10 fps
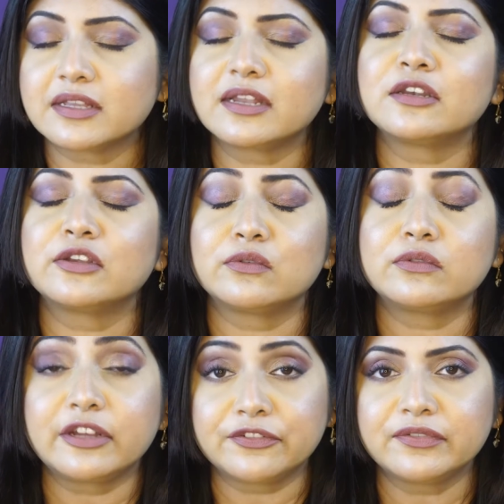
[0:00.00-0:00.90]
then you
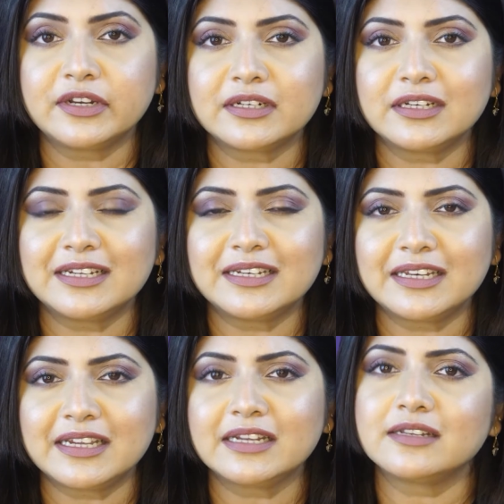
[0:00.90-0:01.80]
definitely
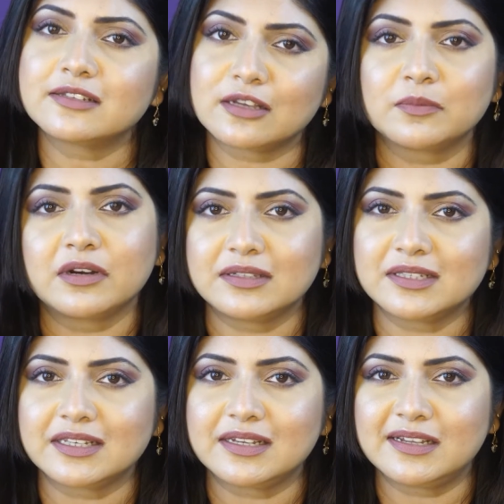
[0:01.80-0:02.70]
need some
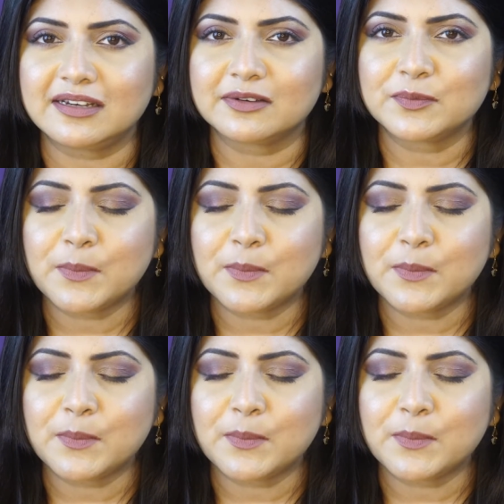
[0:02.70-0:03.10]
concealing.